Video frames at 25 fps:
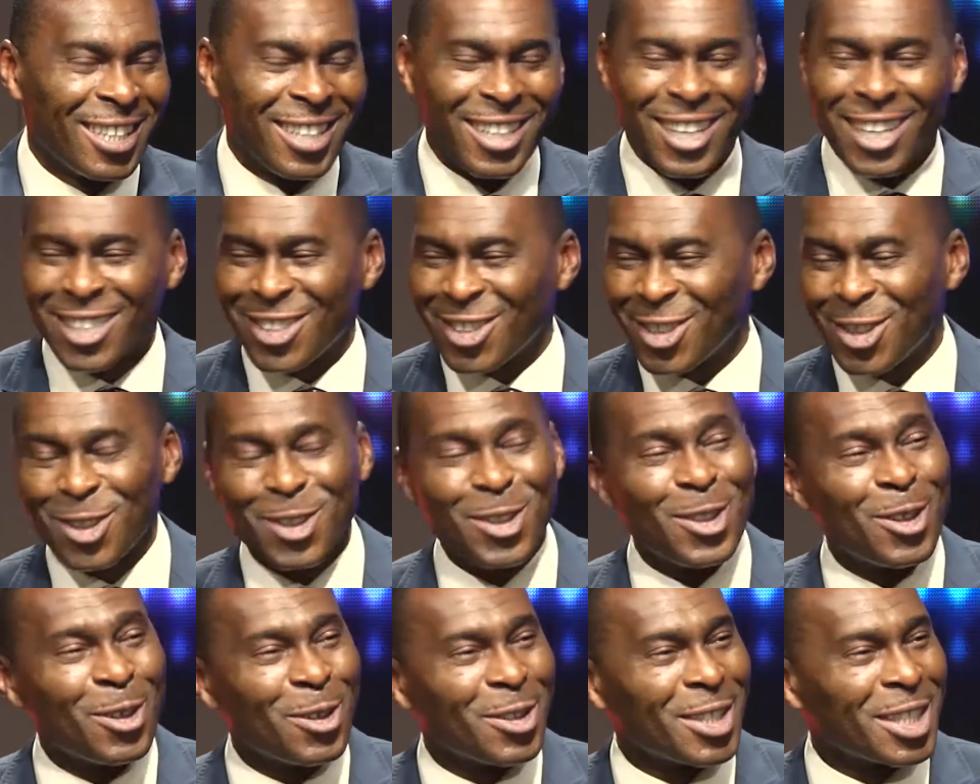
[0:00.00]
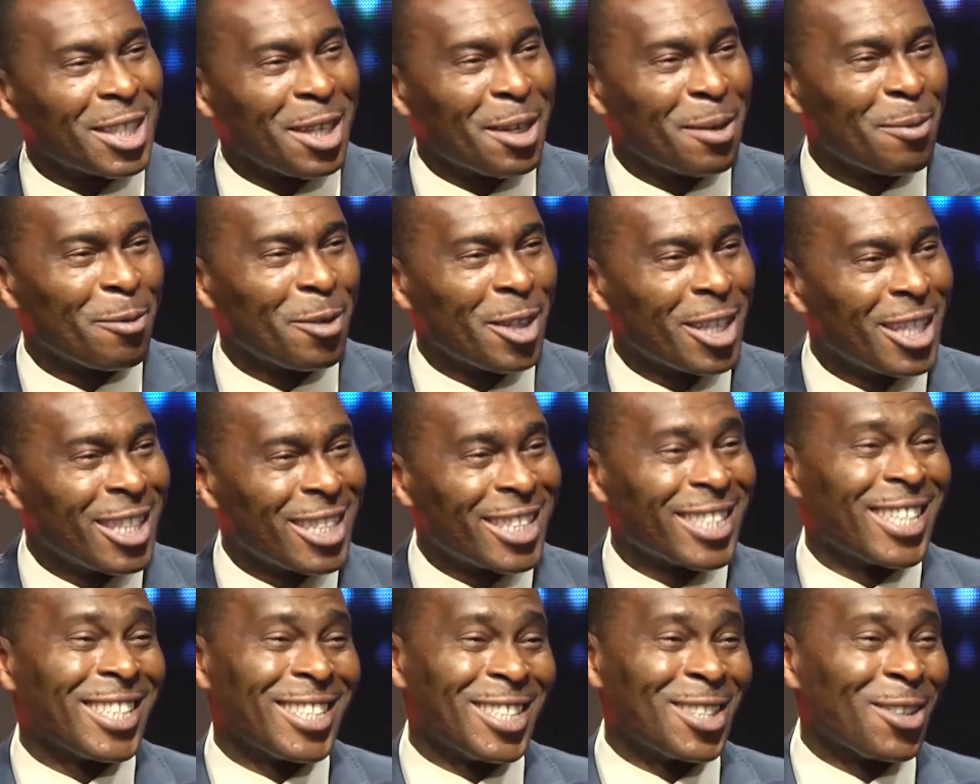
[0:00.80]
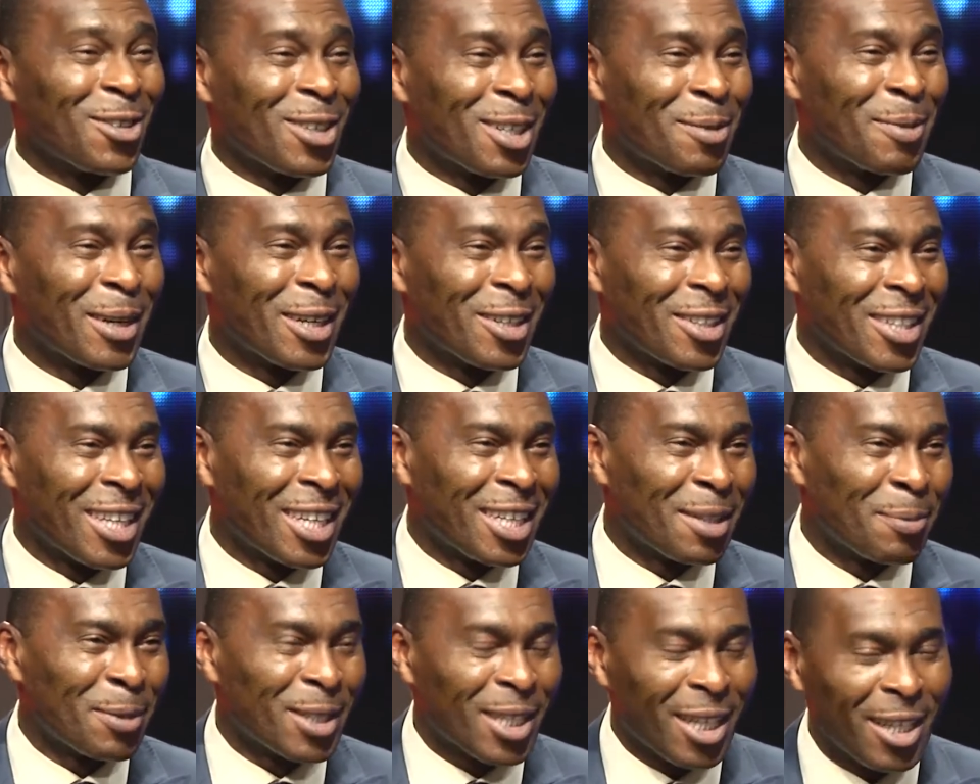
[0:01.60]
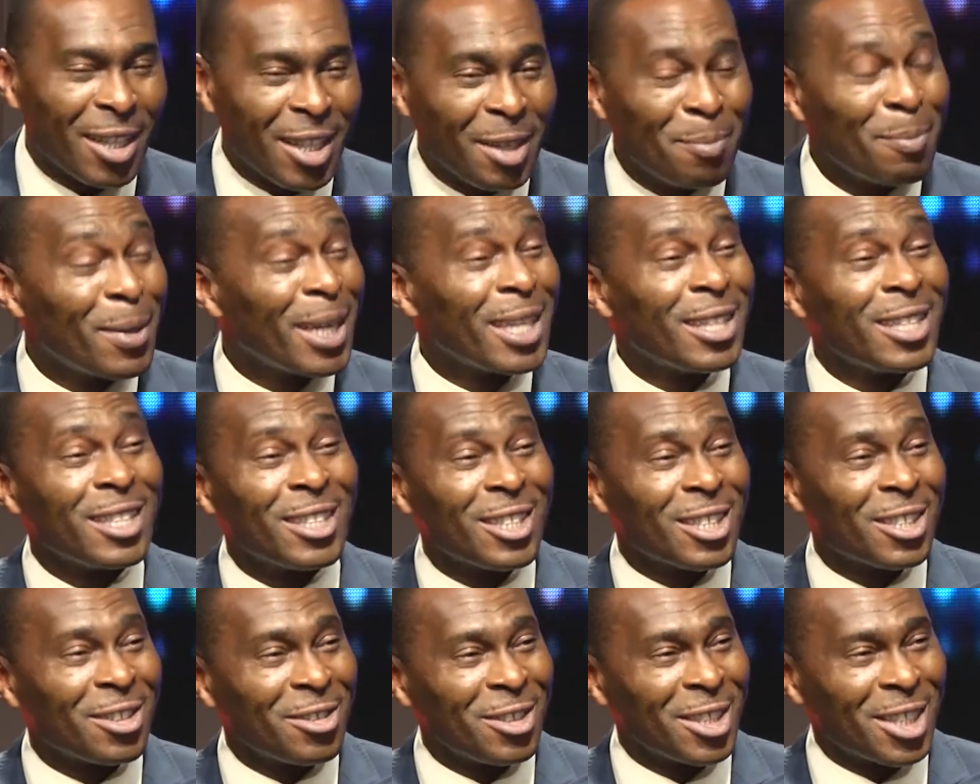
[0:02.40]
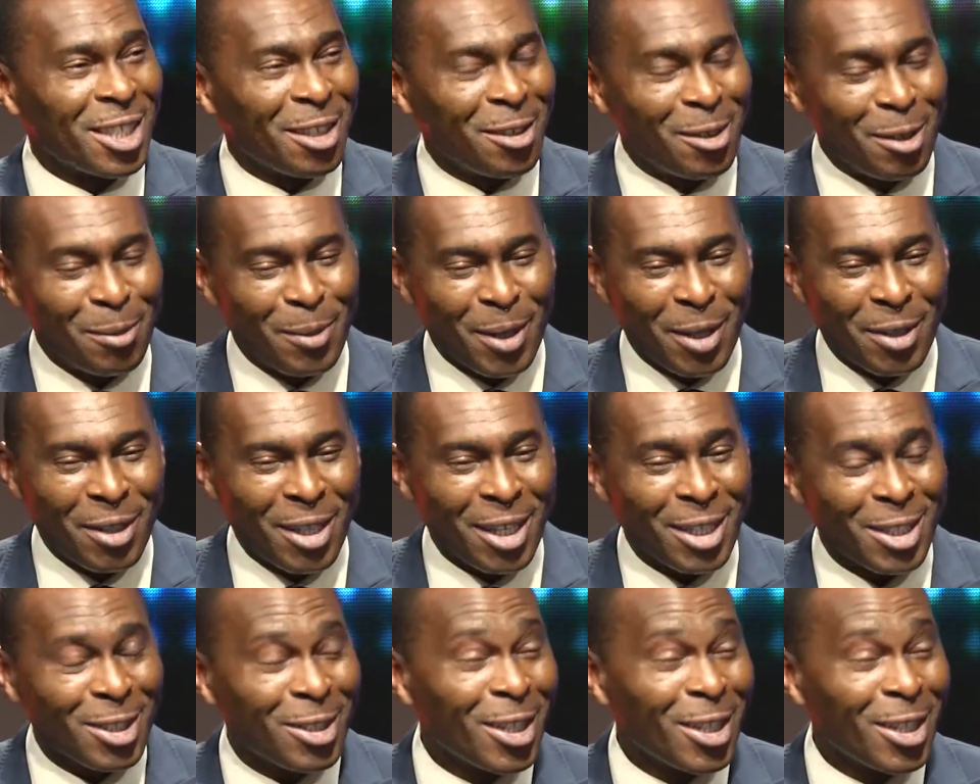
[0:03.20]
As I don't know, real estate is all about that. But I think many industries are all about that.